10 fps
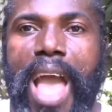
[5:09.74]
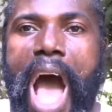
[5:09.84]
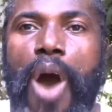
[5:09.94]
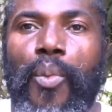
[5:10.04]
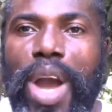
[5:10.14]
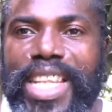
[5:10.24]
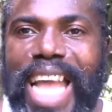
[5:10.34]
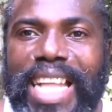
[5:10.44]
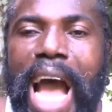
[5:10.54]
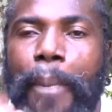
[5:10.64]
And when
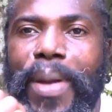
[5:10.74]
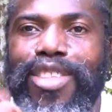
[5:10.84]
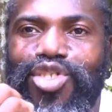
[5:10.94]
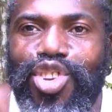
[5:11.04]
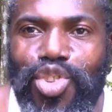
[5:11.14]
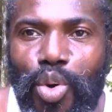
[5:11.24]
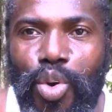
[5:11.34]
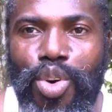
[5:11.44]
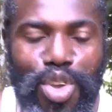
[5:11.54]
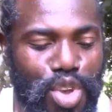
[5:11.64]
that happens to
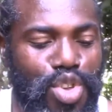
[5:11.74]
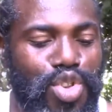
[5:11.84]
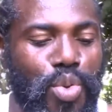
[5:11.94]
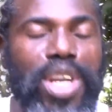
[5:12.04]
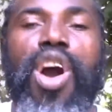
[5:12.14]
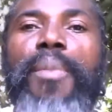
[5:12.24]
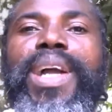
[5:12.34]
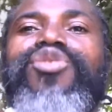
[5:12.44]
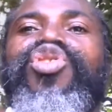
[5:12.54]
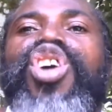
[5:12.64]
you, you will come
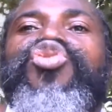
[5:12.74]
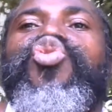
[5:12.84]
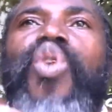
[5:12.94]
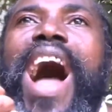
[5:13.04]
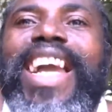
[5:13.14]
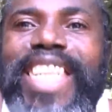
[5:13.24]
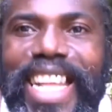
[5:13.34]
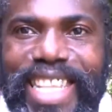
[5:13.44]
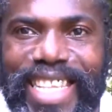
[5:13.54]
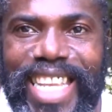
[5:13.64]
into your true
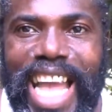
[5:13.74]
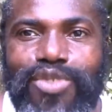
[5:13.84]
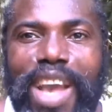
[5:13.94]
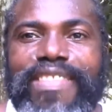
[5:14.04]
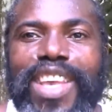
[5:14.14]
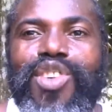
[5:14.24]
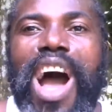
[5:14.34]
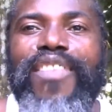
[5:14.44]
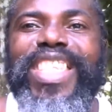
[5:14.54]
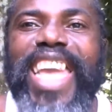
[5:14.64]
identity. That's why I say you
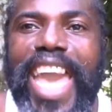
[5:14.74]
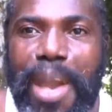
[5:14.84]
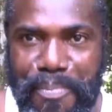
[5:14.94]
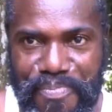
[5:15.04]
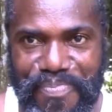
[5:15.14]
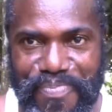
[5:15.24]
have a name.